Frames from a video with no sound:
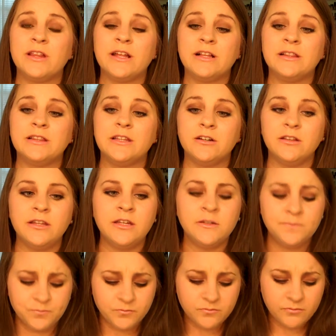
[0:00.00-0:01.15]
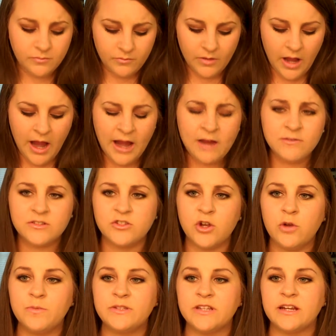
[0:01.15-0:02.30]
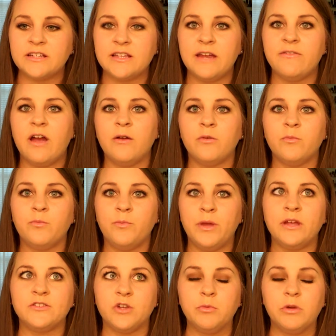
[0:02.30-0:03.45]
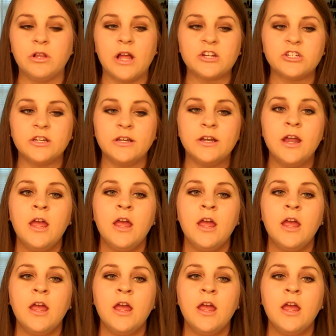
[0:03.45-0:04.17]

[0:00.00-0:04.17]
Like literally I have soaps like because I have a big soap collection